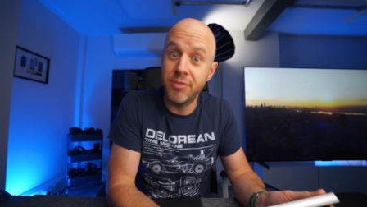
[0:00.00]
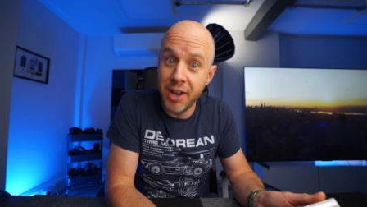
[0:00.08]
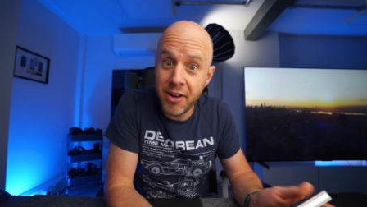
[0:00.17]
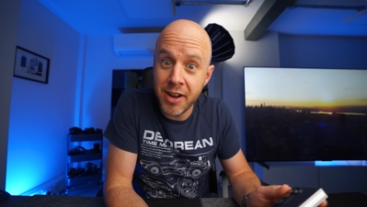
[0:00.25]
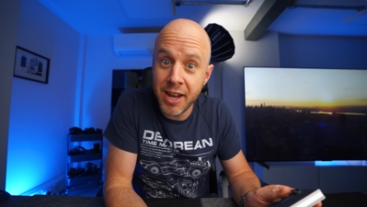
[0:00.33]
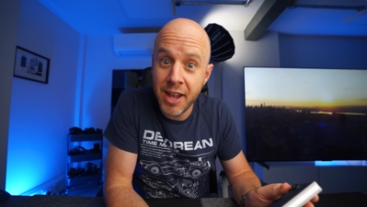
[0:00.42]
a
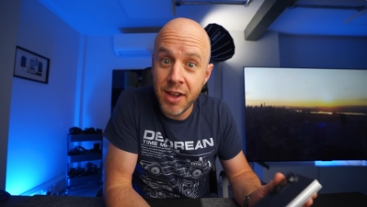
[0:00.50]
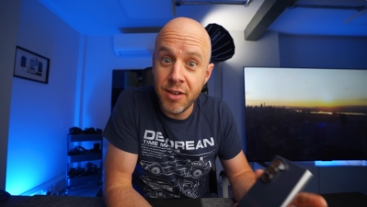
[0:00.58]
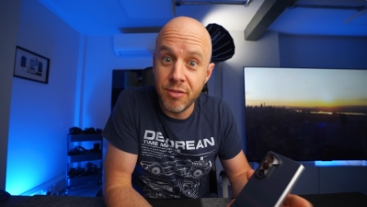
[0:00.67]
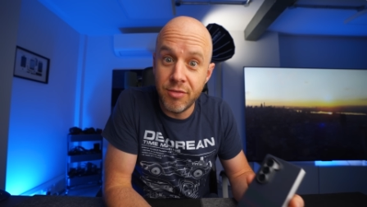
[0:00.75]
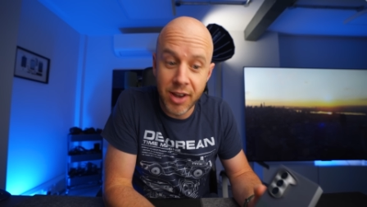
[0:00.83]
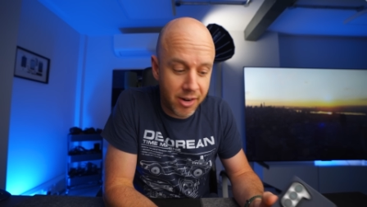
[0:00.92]
very,
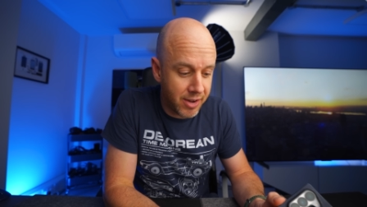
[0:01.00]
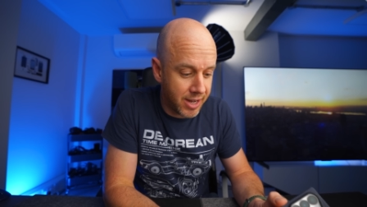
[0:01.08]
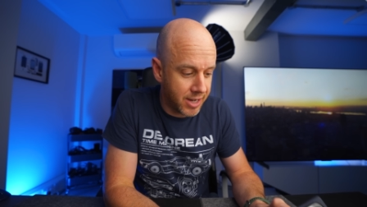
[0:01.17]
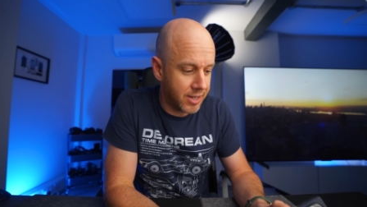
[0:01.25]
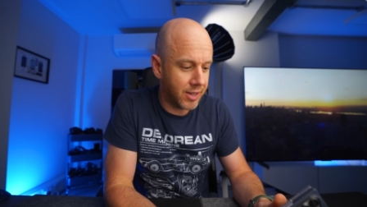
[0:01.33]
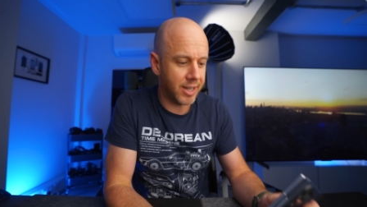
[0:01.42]

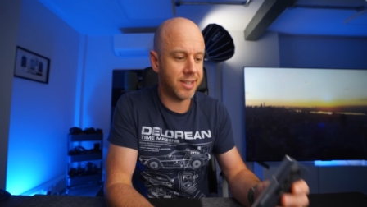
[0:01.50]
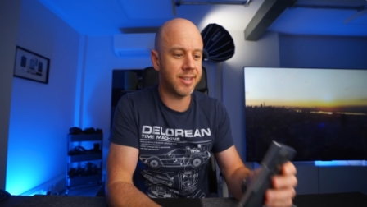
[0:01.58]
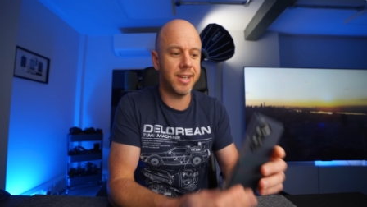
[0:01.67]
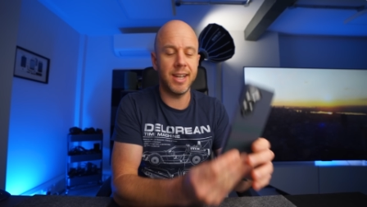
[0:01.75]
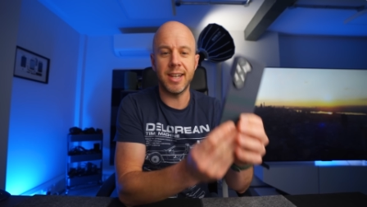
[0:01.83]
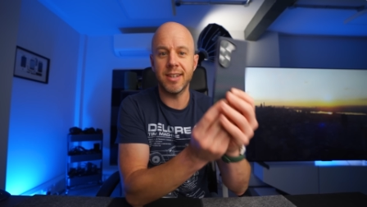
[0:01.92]
very nice
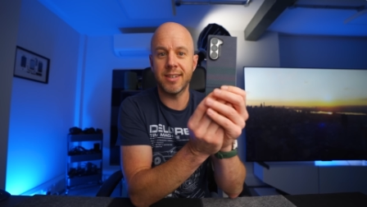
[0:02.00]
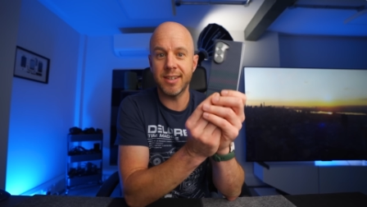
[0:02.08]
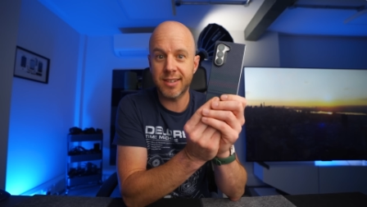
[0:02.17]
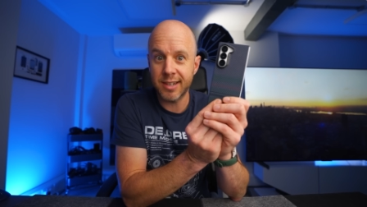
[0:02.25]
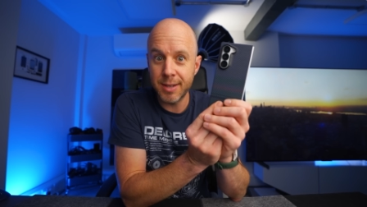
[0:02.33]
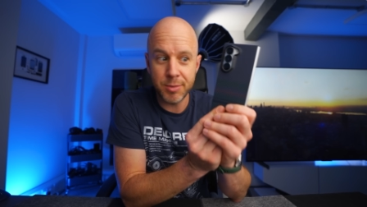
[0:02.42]
case. It
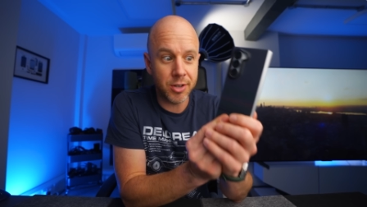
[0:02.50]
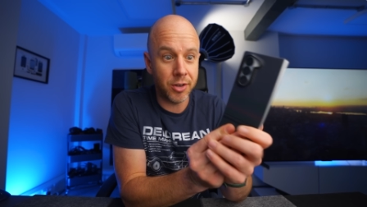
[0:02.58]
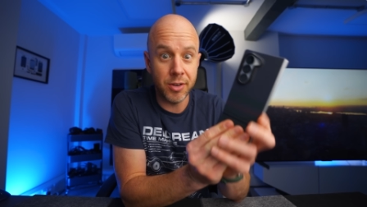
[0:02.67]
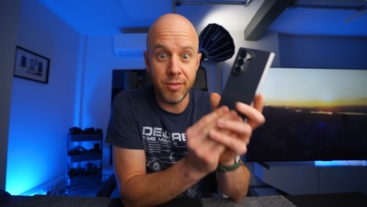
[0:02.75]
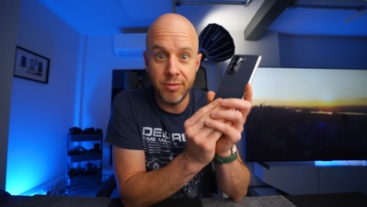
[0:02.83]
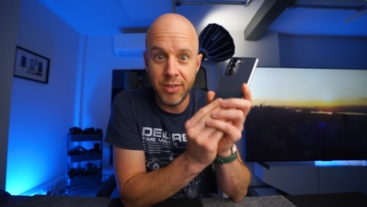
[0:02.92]
slips
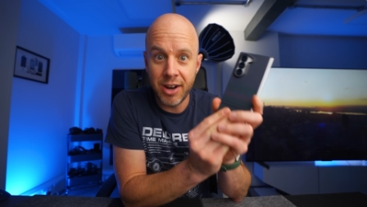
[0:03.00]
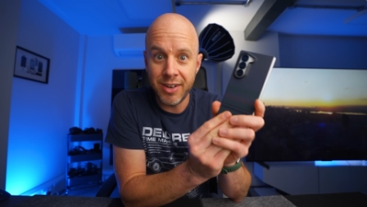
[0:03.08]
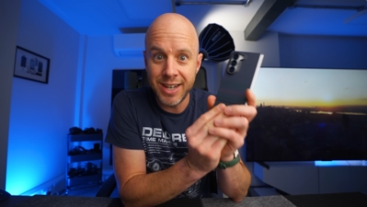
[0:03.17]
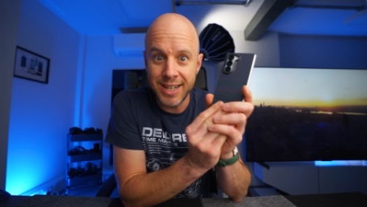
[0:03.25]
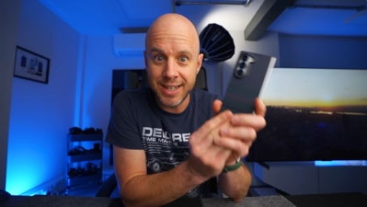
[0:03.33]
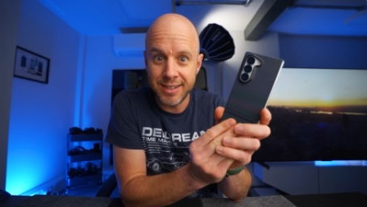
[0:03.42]
on
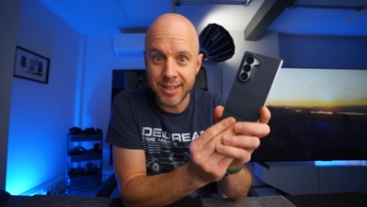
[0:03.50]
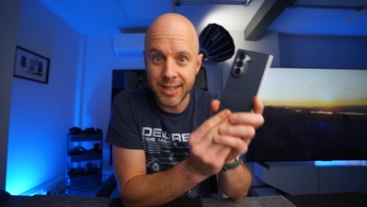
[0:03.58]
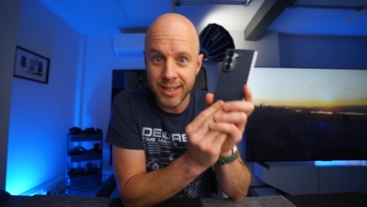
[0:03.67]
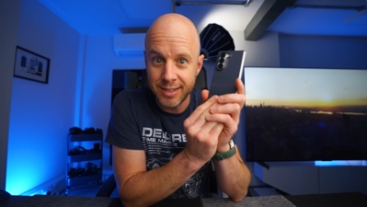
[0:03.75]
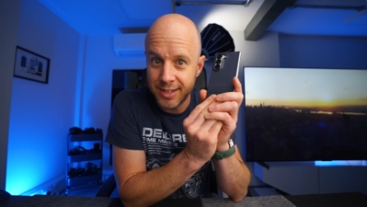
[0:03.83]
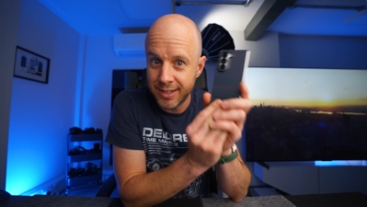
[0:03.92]
very
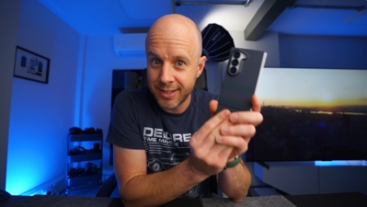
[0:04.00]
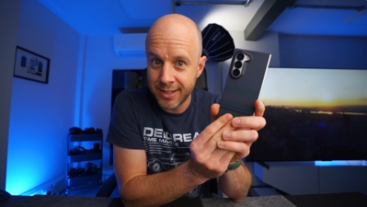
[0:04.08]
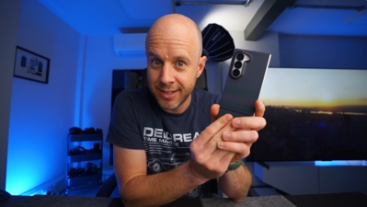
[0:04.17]
easily, as you can